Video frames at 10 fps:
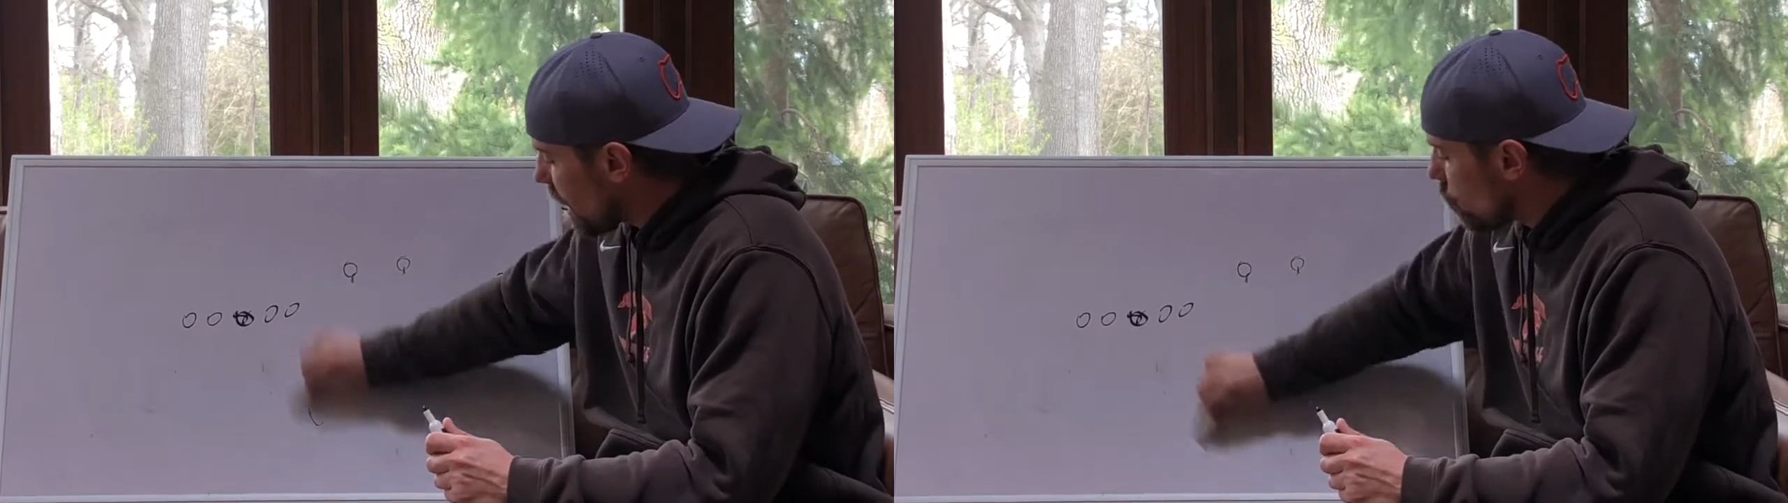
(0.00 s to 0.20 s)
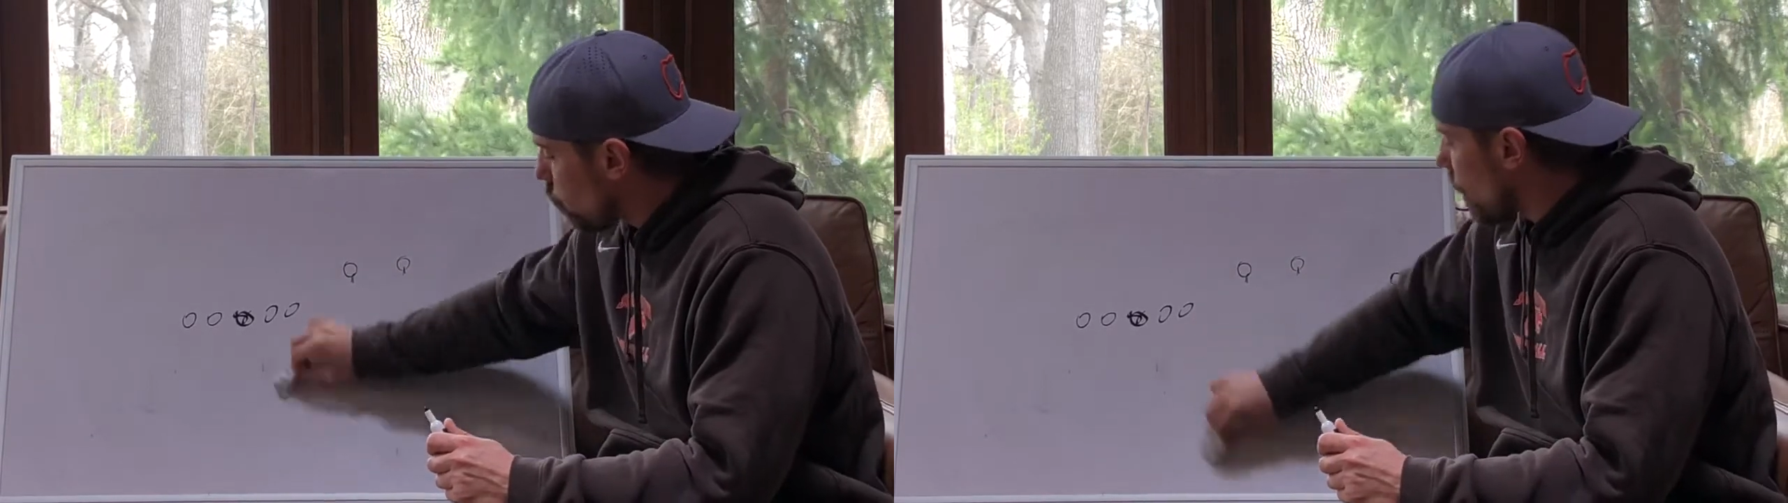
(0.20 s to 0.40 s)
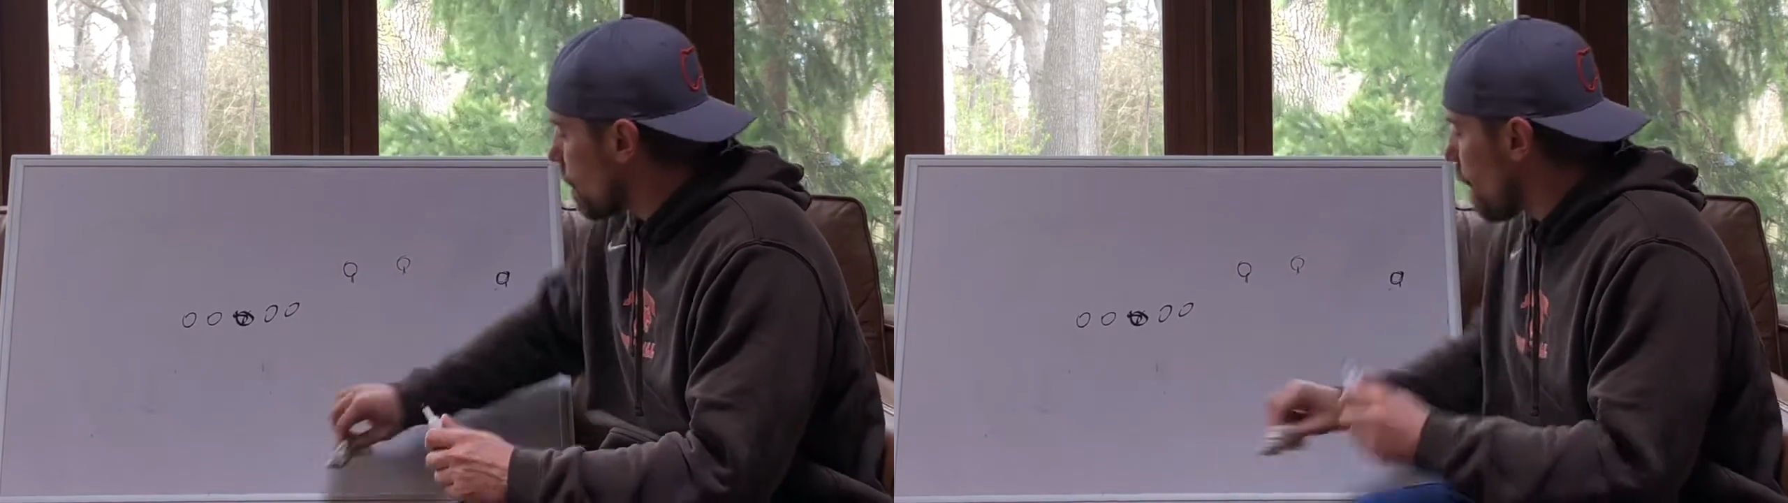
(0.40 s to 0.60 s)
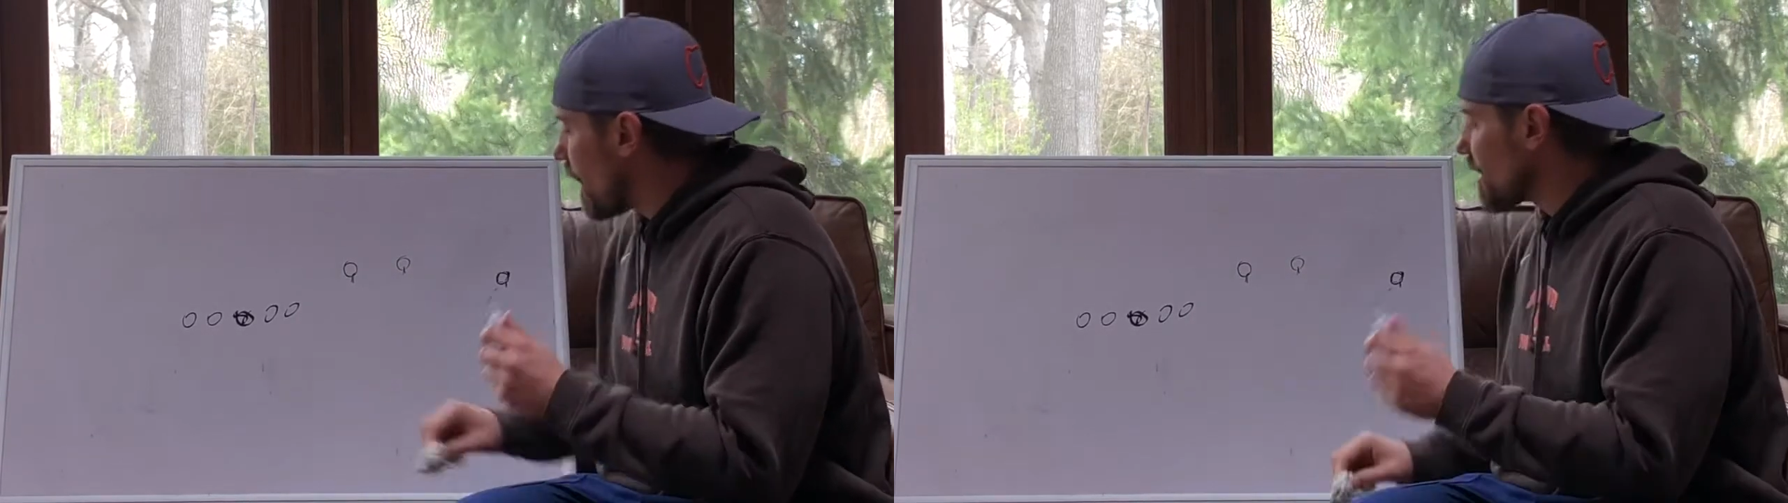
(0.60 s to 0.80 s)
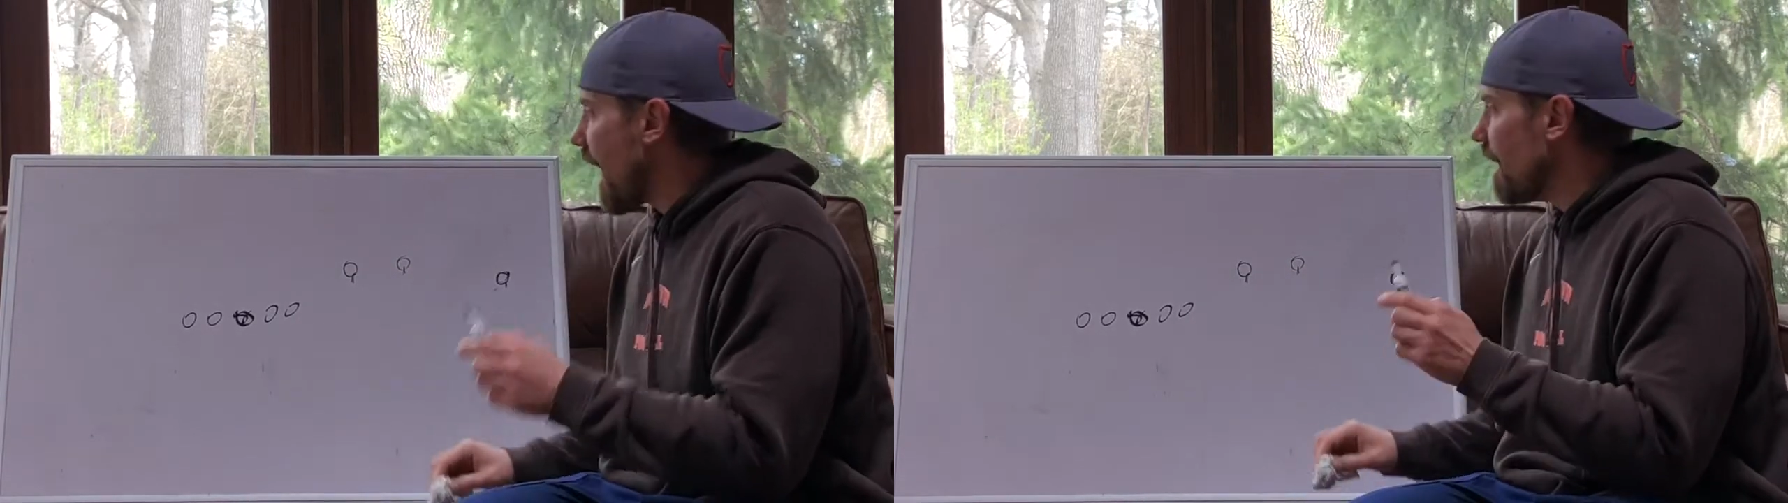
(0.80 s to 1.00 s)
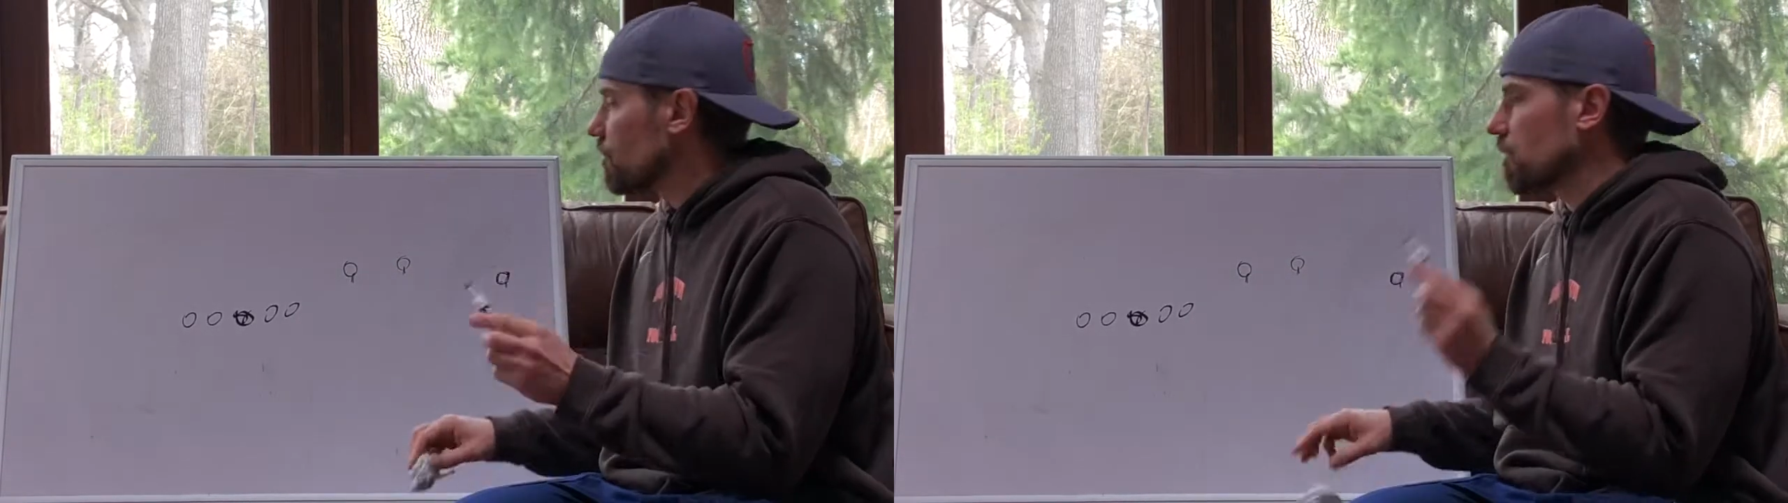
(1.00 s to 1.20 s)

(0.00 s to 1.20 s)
each one of them has to have